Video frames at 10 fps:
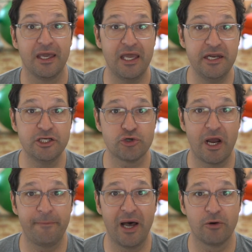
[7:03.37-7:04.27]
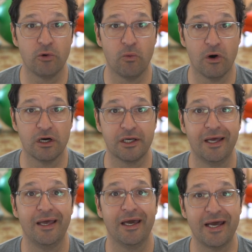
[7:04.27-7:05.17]
Any tripod will work,
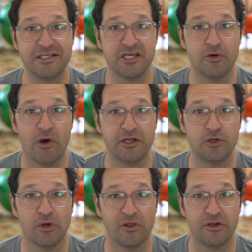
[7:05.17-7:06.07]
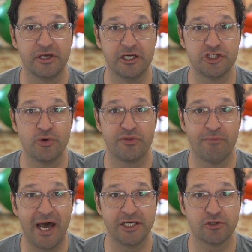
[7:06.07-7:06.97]
and I did run into a little issue with
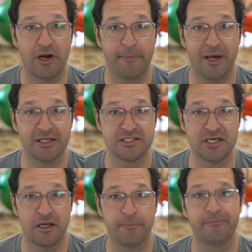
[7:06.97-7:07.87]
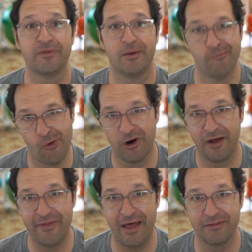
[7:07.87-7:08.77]
my tripod setup. More
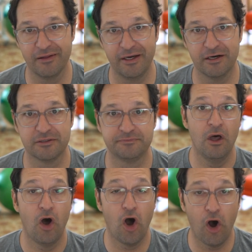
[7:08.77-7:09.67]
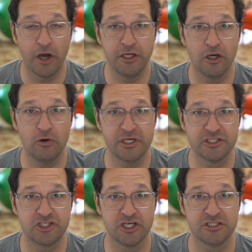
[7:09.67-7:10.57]
on that later. Audio
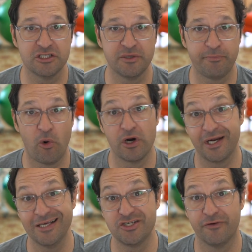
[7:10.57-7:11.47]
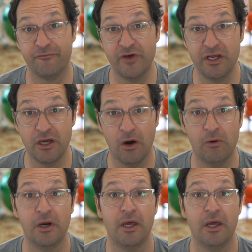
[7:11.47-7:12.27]
is just as important as your video.